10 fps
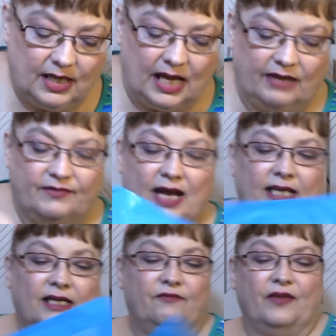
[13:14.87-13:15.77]
I've
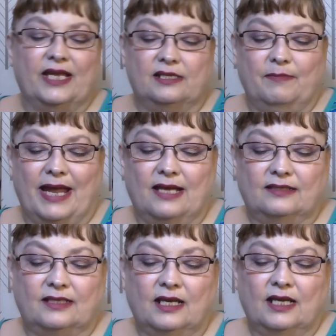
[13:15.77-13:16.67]
got a face
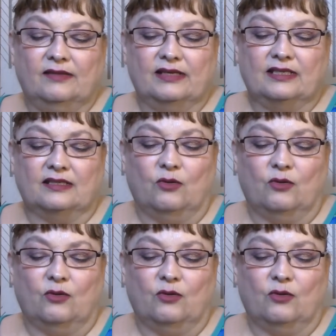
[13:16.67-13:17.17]
mask. This is a